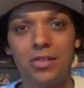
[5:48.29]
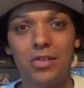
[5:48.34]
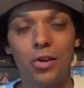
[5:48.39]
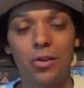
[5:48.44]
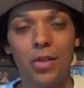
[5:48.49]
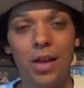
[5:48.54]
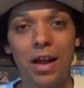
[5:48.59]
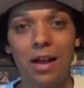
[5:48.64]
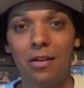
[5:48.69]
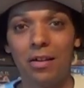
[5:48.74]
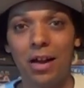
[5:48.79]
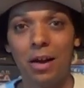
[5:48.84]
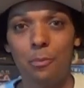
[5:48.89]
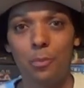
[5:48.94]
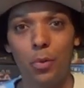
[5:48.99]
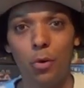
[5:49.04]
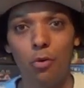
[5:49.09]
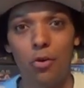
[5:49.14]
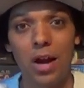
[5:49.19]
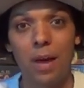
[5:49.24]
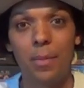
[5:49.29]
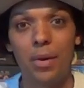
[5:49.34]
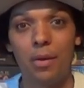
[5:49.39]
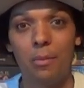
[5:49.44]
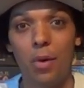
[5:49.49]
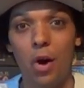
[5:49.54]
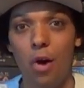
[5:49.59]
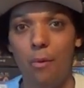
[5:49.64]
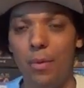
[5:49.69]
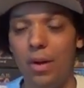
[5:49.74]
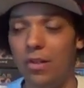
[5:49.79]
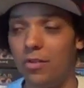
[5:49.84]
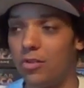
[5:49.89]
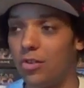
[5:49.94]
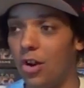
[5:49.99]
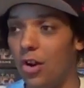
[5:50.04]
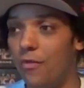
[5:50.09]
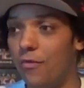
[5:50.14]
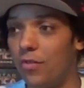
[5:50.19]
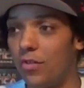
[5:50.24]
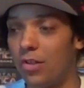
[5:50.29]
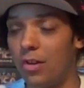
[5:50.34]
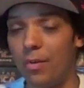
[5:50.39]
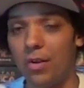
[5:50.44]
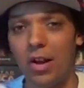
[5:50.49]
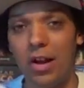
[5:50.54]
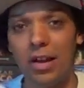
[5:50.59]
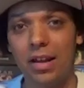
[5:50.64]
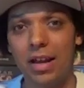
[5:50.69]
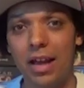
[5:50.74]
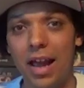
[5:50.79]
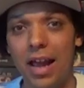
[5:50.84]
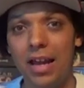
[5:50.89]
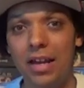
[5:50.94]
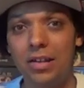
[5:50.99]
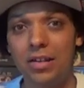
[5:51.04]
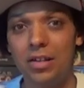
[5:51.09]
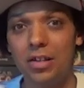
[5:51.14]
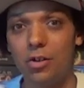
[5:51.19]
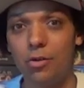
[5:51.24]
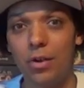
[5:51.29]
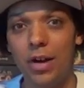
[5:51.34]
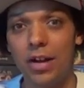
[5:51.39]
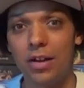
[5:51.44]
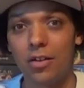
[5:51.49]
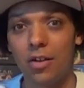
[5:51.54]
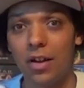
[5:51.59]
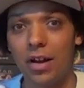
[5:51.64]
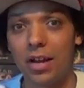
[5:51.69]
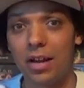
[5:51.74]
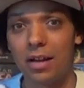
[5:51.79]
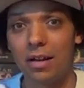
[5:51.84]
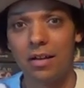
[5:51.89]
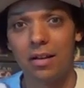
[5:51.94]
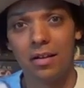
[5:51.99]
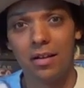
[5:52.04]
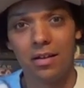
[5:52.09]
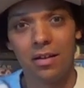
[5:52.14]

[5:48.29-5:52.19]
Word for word: so that, that board game at the moment is going for something like 80 quid, like